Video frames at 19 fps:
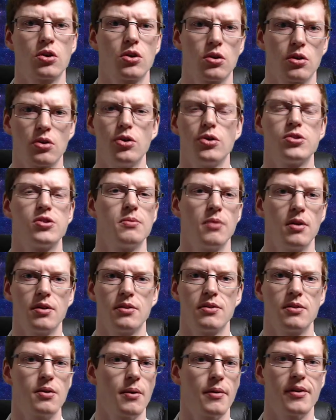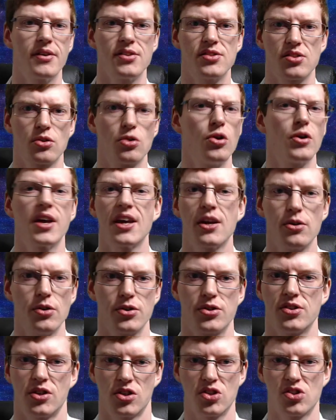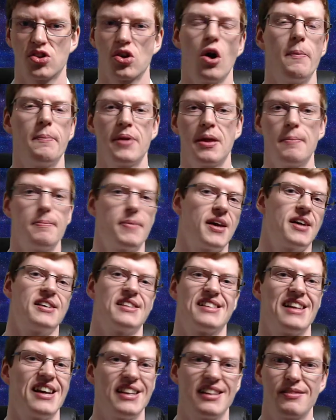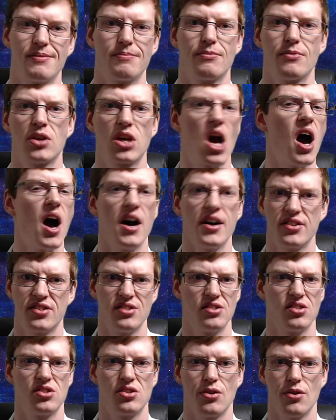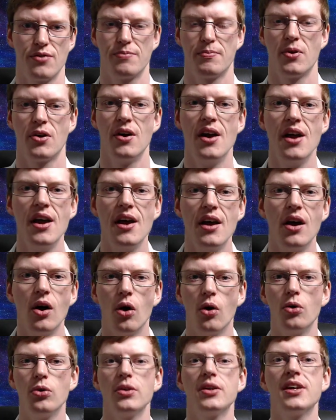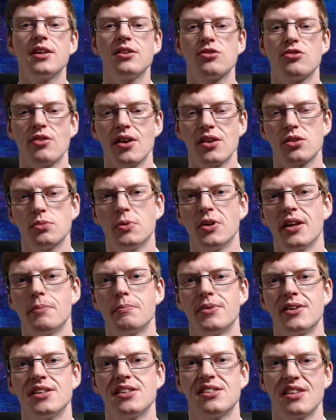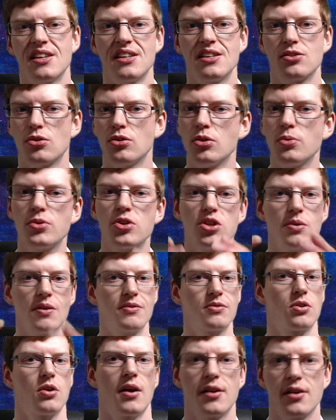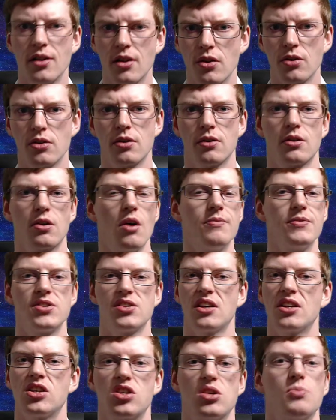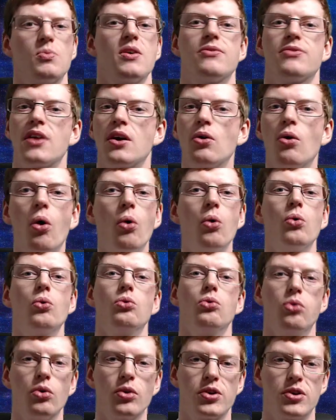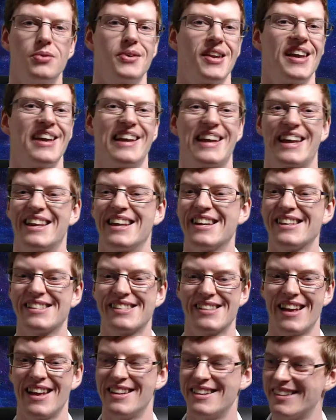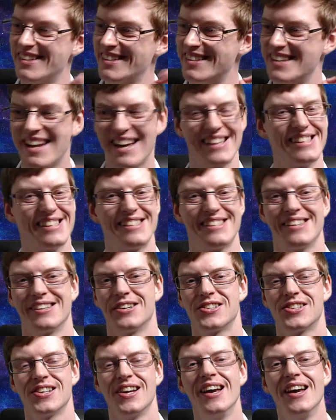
cut them, it's cookie cutter, just copy and paste like guards and stuff. But all the interactable NPCs, all the ones you have dialogue and conversation with, they all look unique, and that's a nice touch.